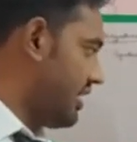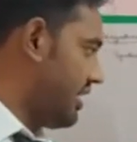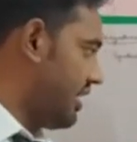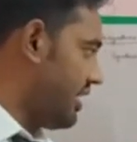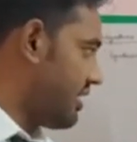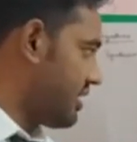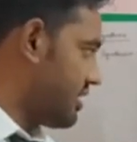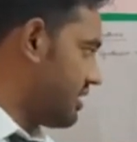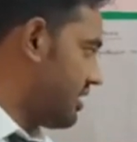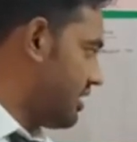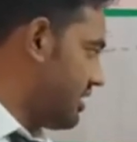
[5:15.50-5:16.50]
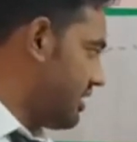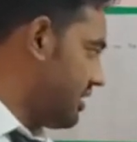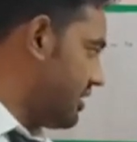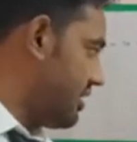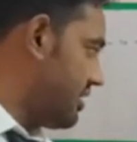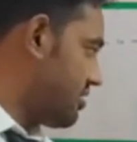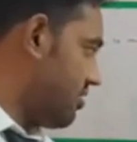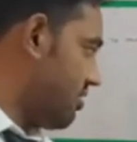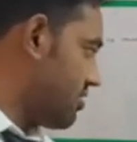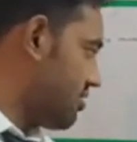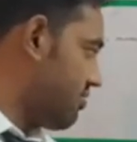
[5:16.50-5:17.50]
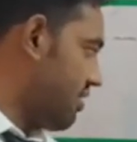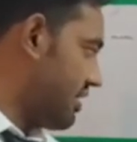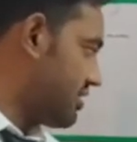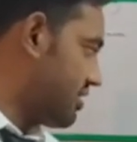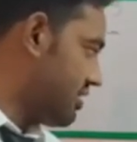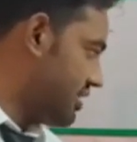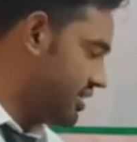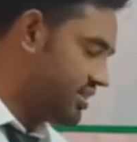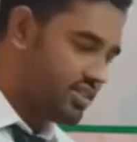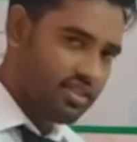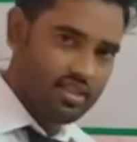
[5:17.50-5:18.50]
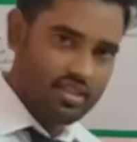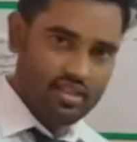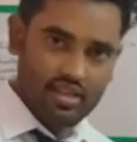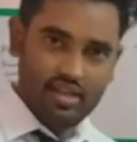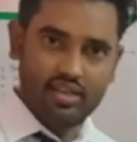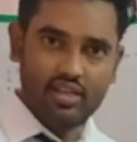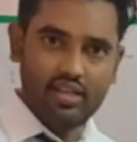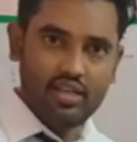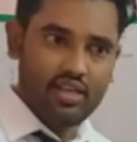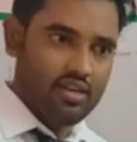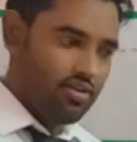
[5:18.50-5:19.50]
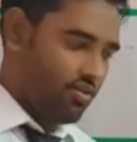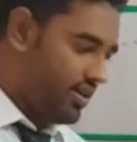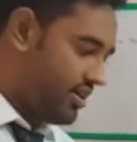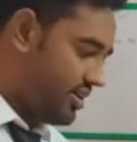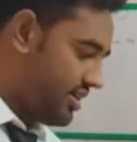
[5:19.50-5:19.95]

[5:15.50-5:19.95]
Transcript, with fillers: And its also function is that when